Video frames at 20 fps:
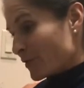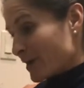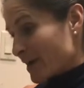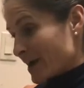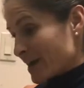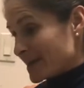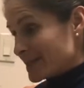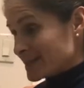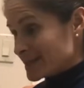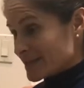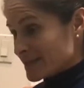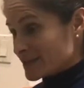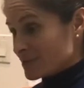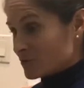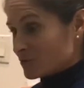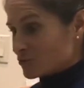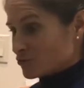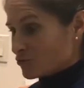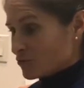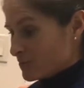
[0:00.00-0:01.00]
is
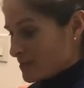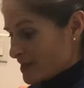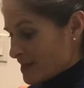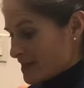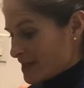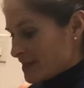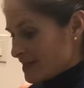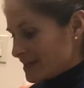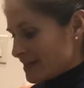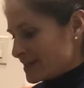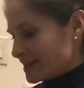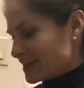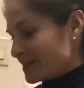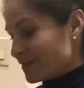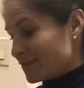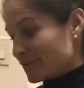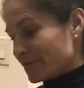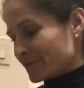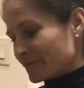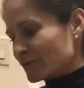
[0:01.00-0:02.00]
going to be the
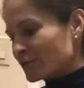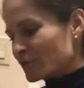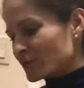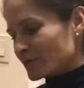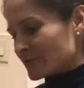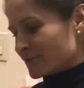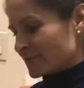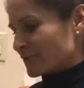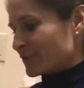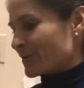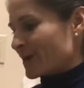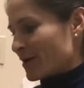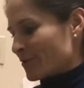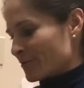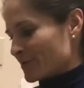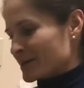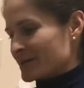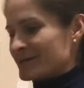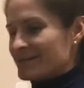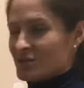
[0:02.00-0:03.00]
food for
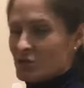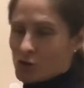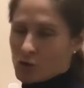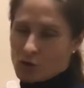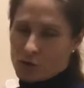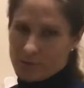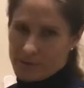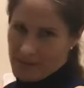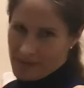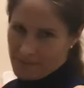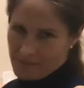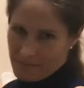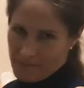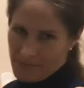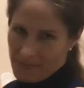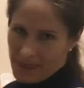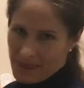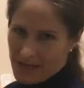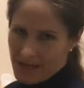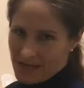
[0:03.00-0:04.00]
our Scooby.
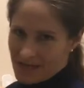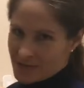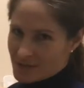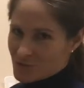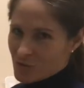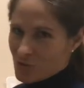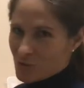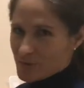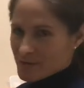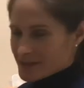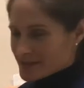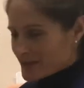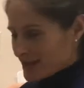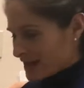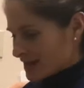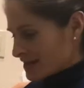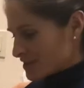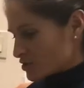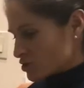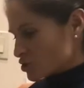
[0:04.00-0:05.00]
Scooby is
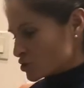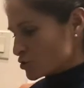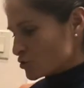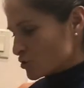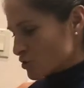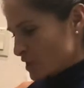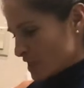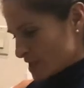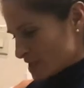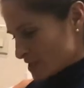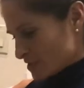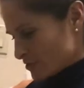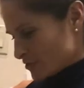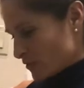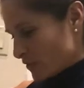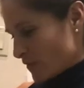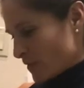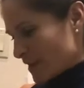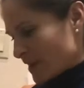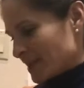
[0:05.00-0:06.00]
like sugar,
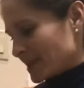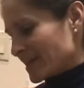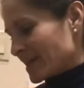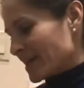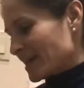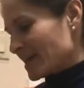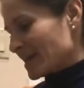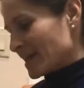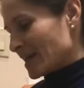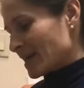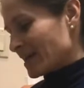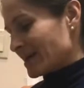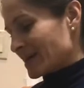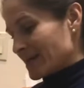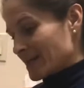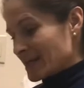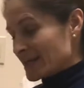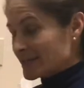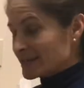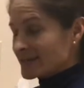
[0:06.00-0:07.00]
so they
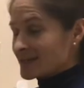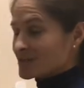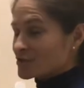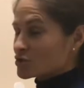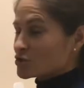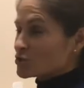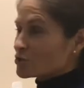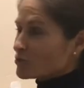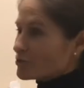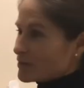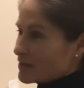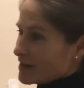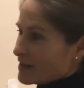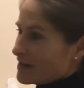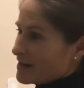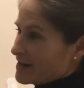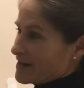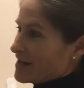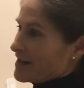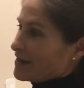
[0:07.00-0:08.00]
eat the sugar
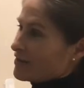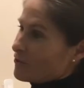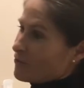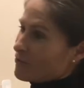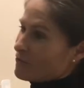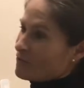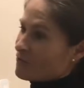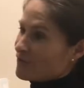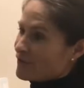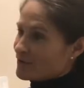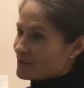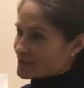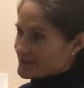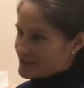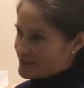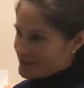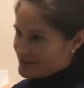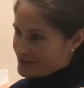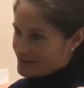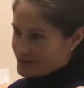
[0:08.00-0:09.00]
and convert
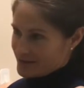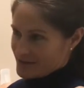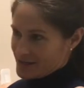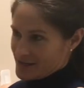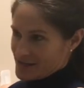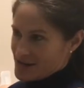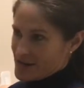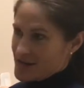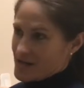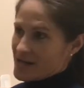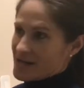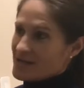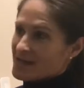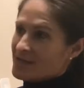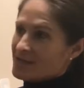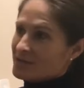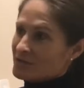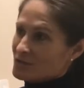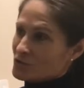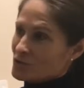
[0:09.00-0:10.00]
it
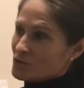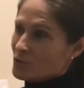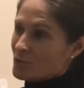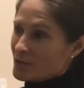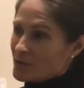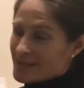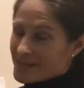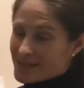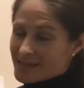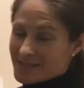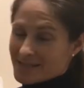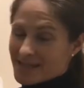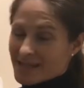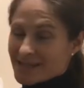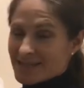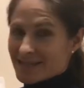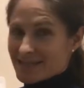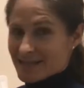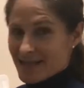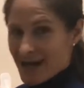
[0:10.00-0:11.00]
into these
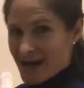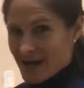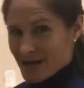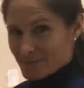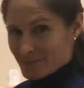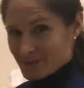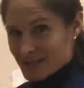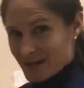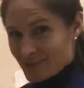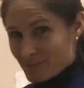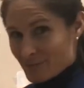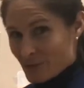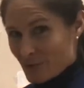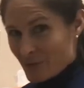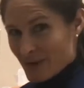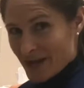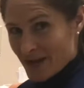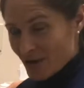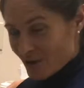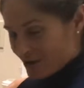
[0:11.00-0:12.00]
enzymes and
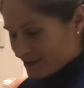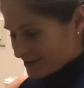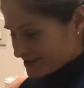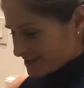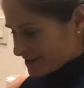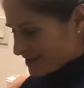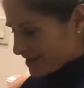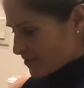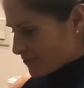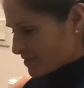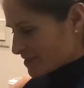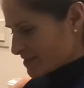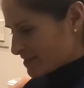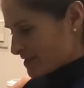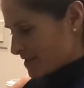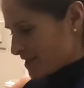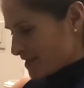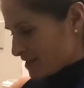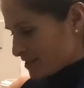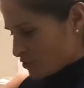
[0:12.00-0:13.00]
probiotics that I was
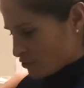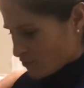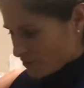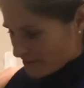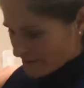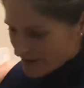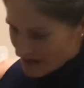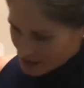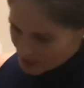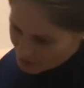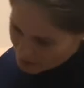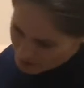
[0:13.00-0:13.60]
telling you about.